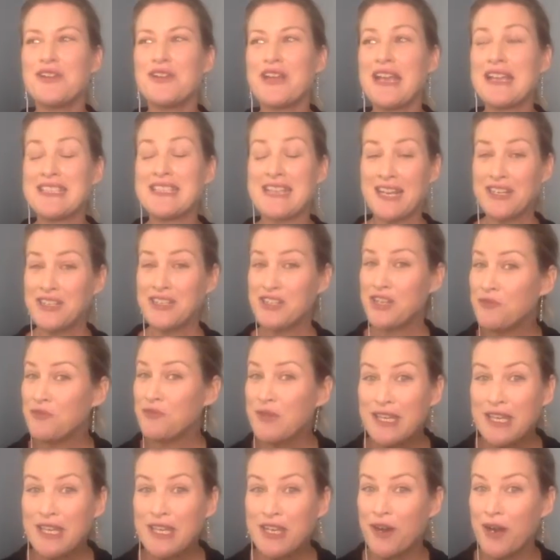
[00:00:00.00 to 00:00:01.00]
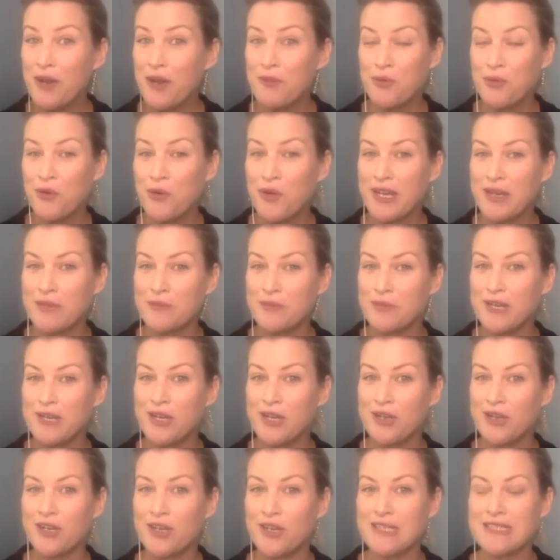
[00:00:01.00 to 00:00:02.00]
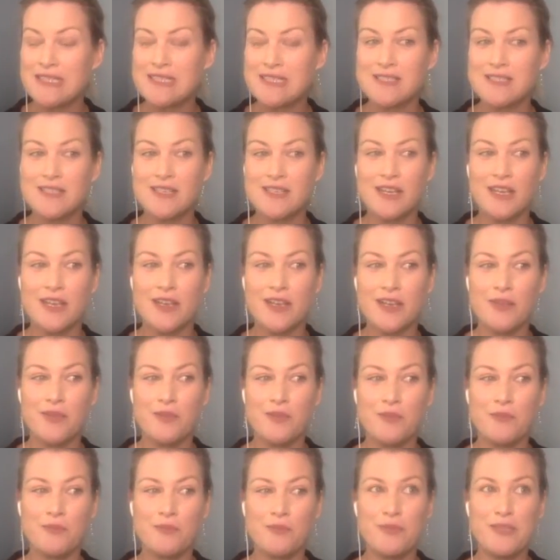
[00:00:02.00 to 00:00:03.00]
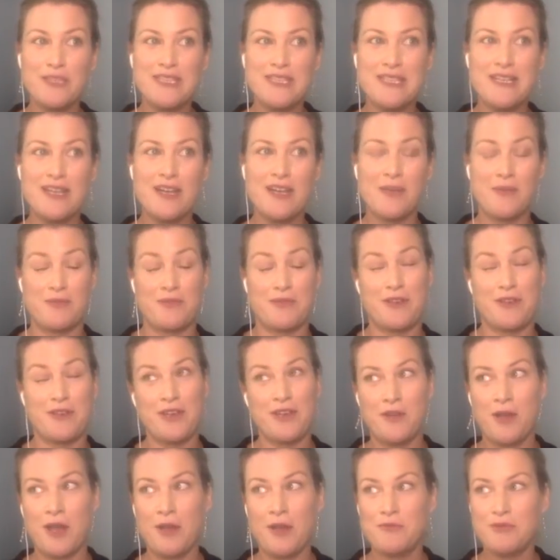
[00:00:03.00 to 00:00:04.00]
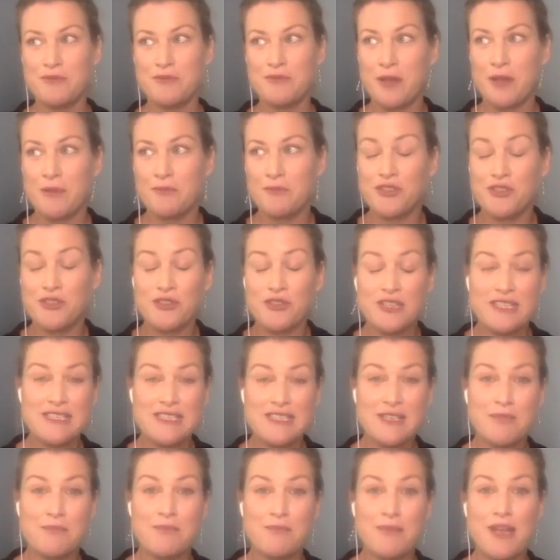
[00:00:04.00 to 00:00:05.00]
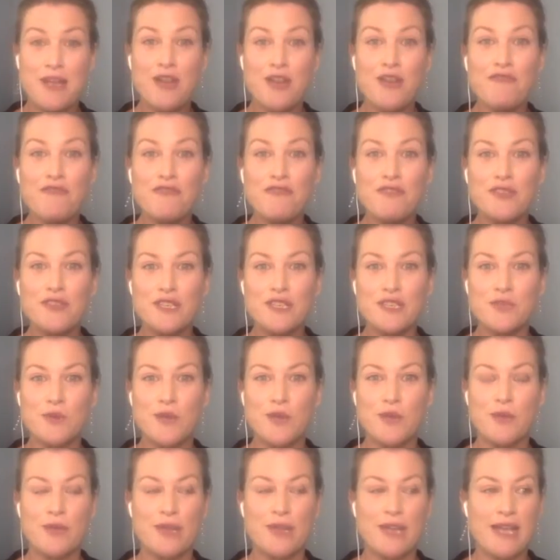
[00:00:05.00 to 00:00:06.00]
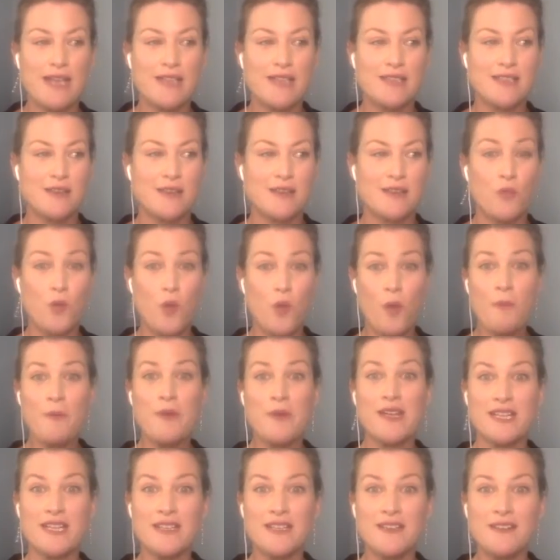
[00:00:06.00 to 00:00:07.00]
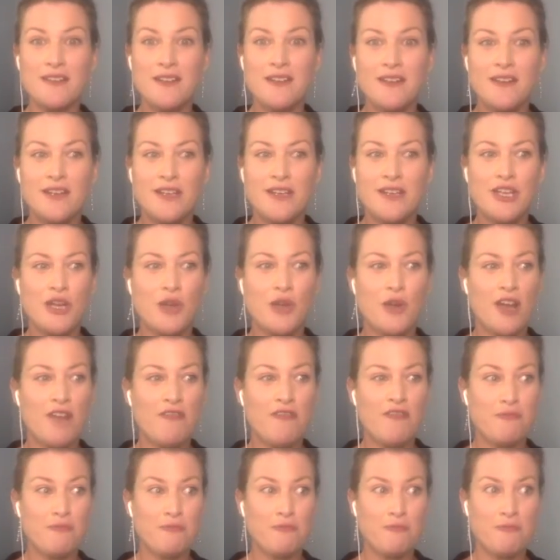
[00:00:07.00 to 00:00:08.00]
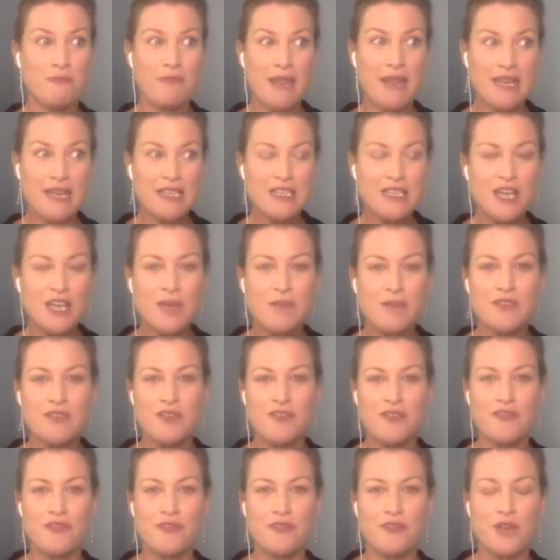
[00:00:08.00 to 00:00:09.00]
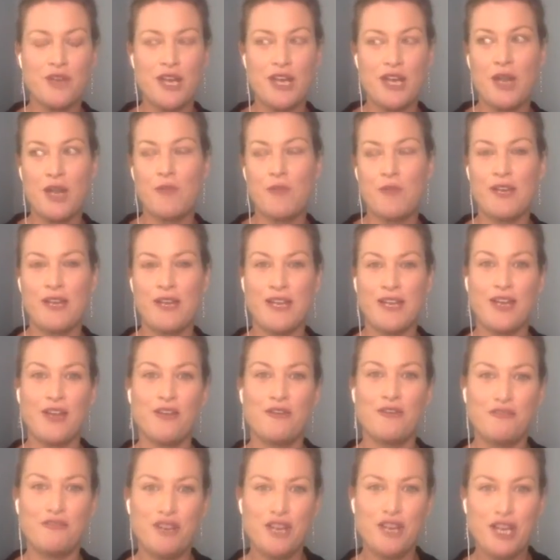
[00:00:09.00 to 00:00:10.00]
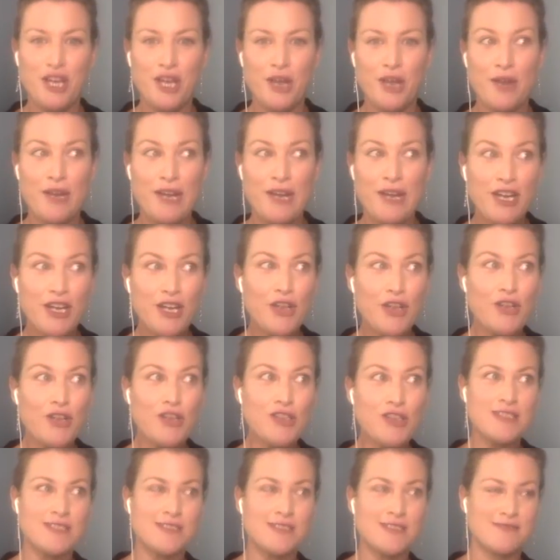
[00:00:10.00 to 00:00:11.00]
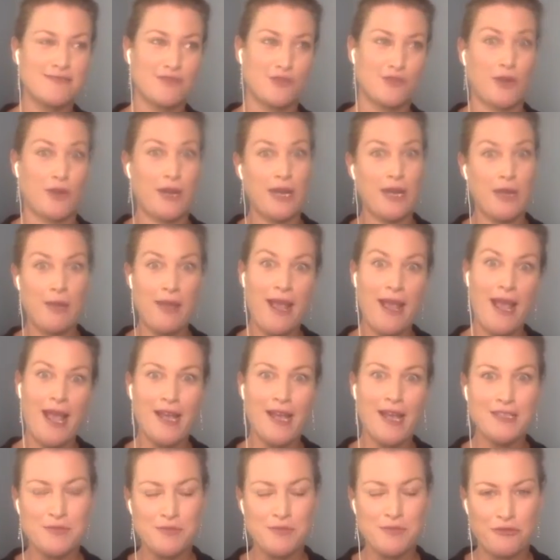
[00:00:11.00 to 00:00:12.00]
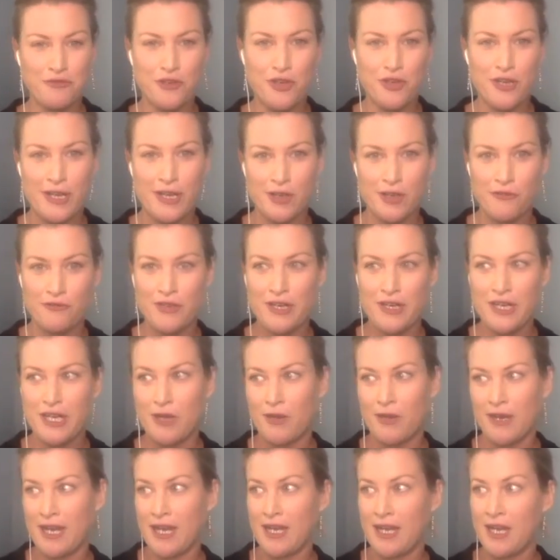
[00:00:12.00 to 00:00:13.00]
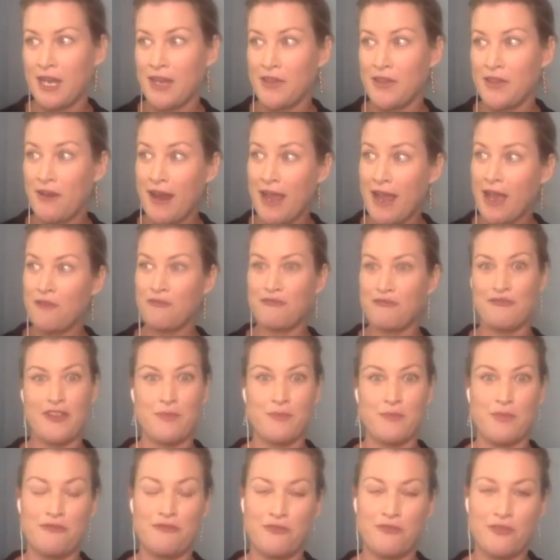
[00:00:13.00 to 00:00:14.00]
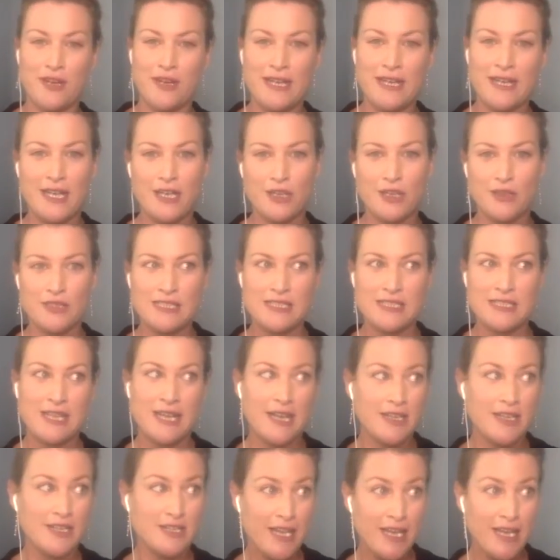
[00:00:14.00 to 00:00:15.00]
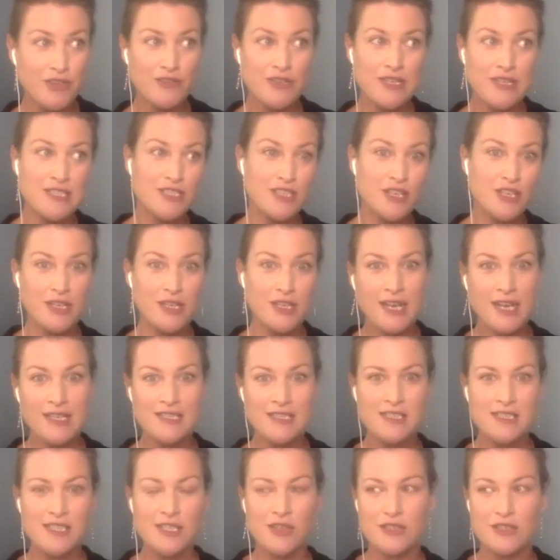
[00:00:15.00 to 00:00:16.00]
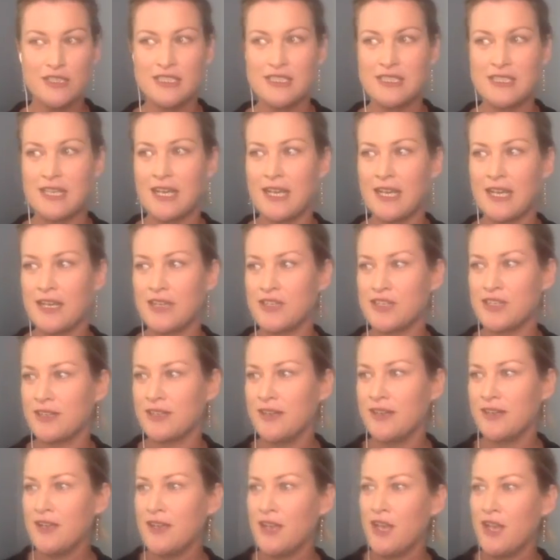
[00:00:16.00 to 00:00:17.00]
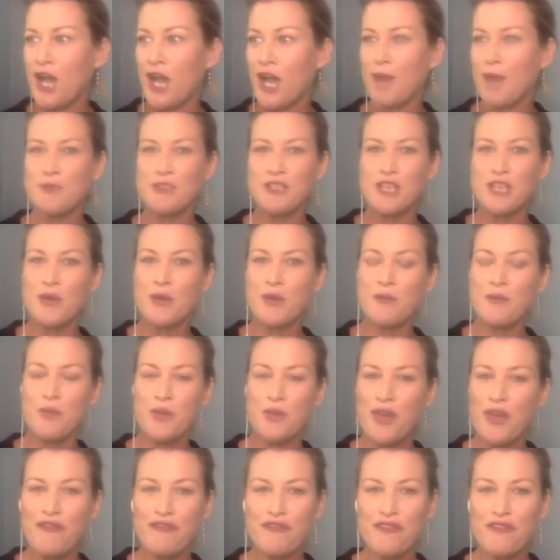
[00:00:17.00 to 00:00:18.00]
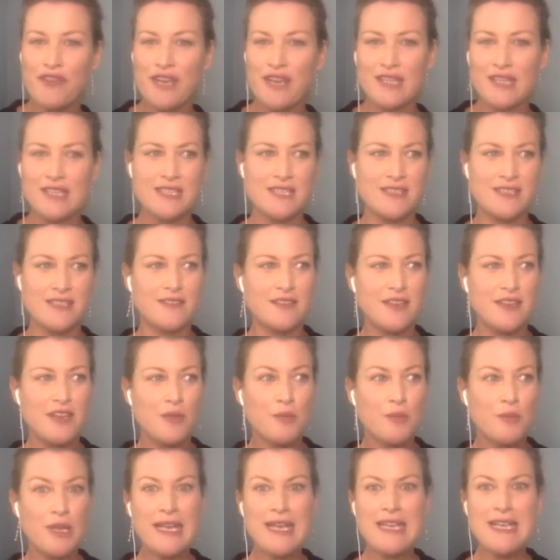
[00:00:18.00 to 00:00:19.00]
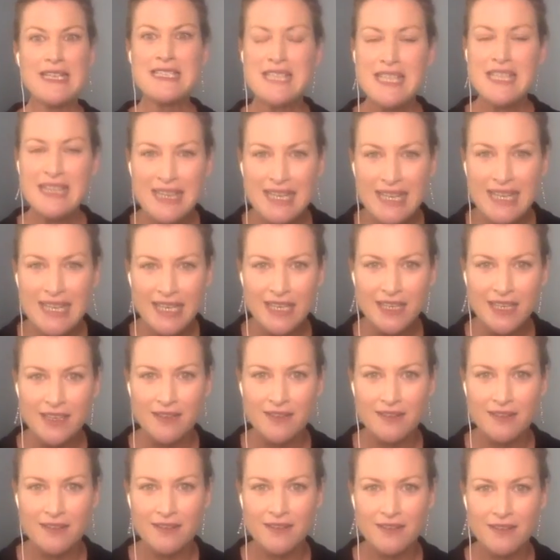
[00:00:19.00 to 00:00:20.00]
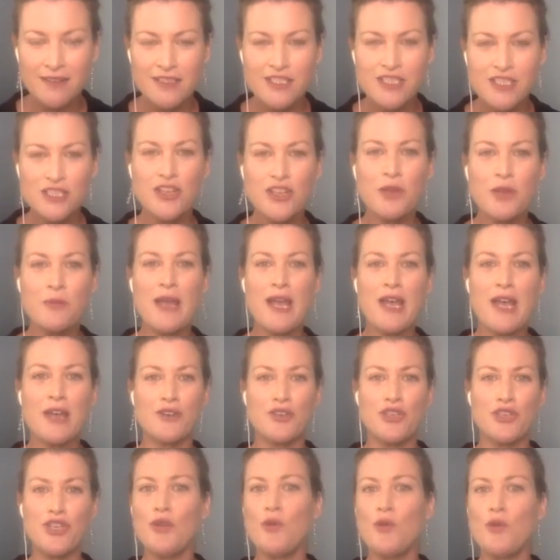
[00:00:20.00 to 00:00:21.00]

it's actually a really great point because particular uh, you know I'm, I'm sure there's some men who feel this way but as a woman you know i've many times i've thought i don't want to get on video i need to lose 20 pounds before i get on video i need another outfit before i get on stage they dress so nicely on stage and i'm so imperfect and but here's the thing it's not about you